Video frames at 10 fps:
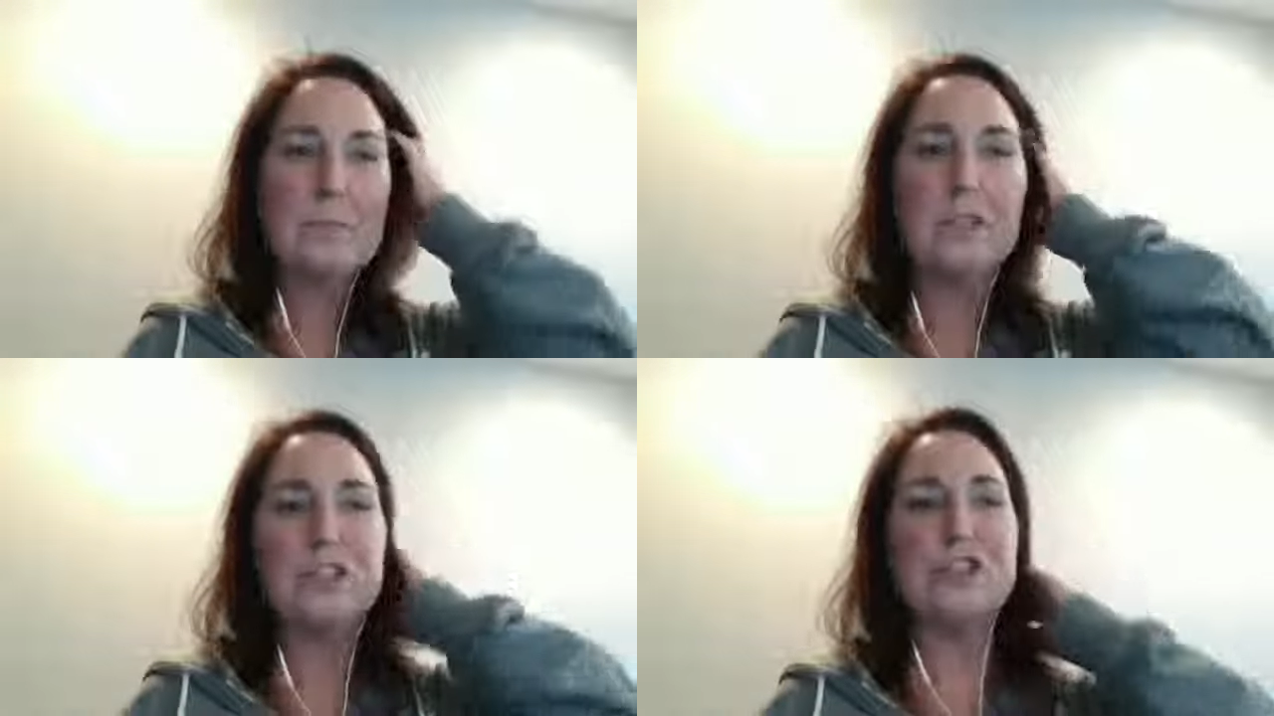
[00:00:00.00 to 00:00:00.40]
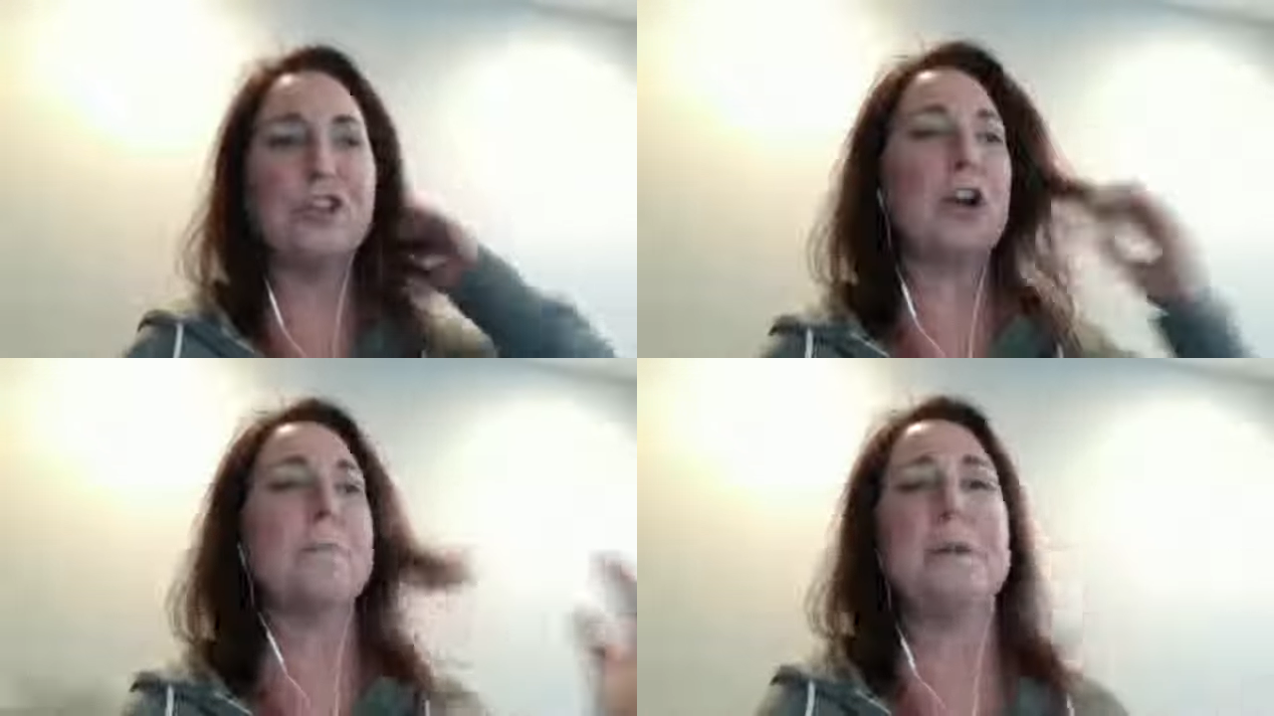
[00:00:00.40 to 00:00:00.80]

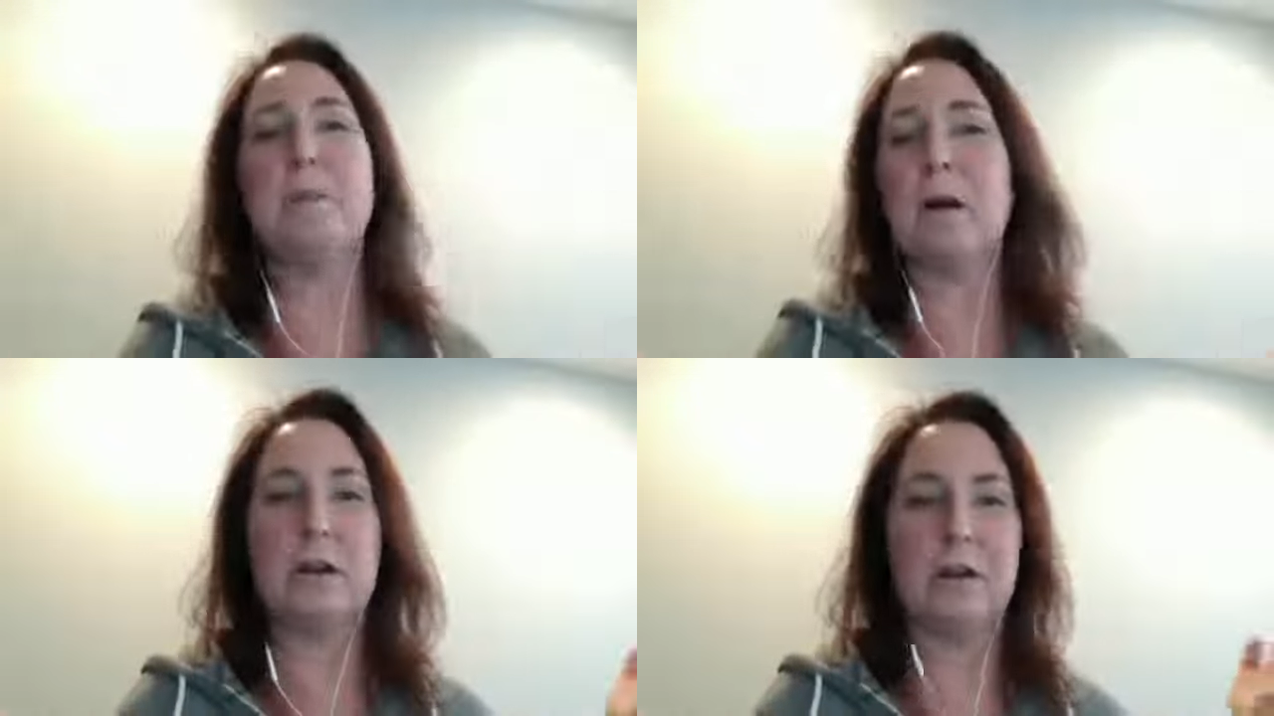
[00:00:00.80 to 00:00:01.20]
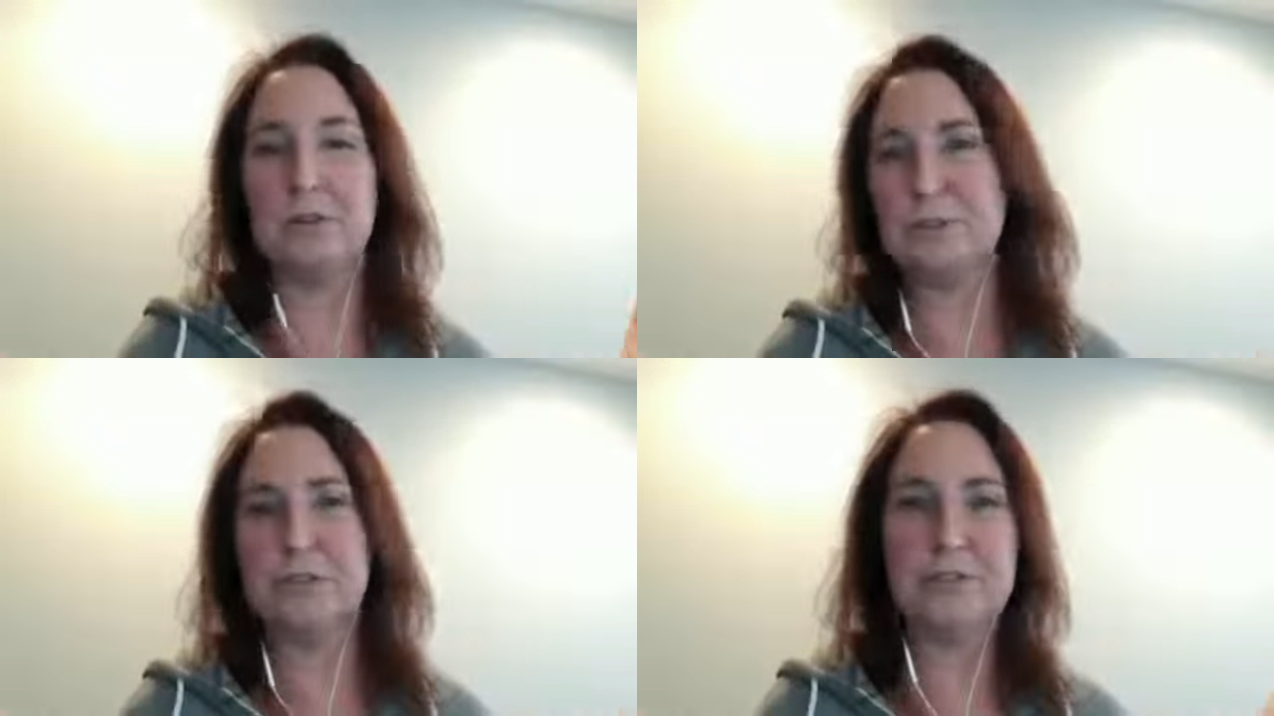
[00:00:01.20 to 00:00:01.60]
Sharpie
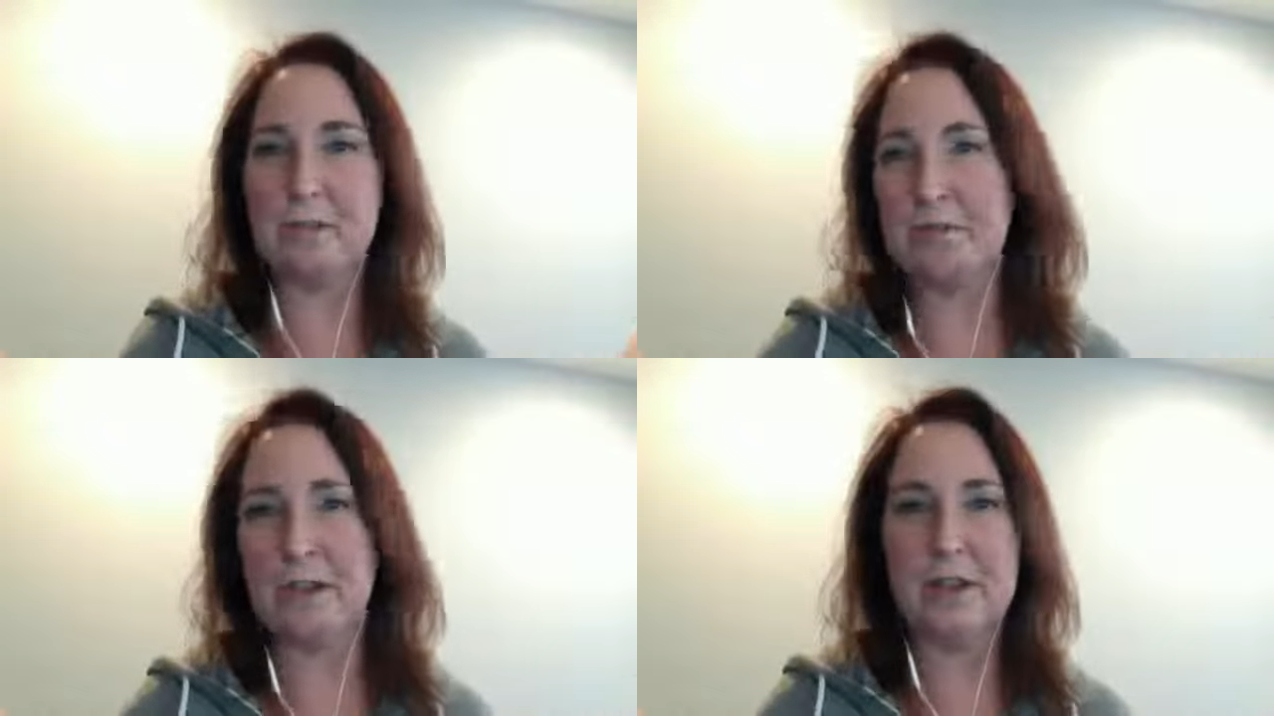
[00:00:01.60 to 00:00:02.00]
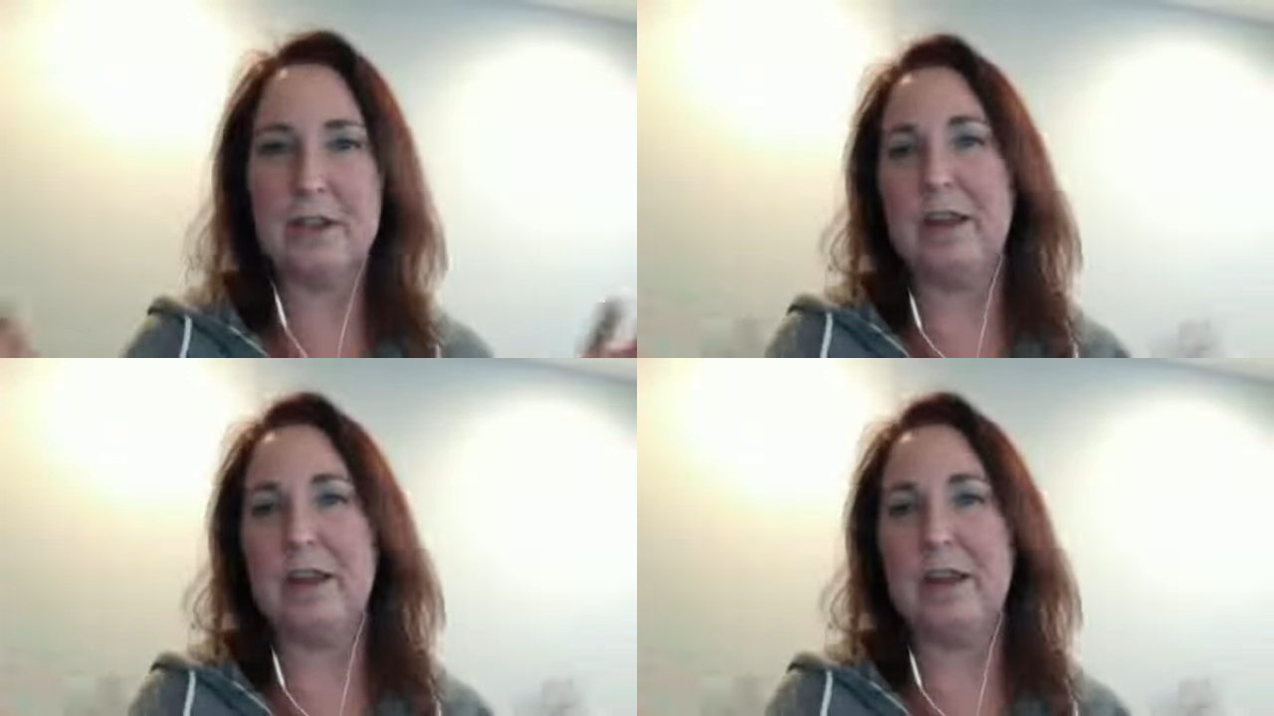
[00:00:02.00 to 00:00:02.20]
markers or something,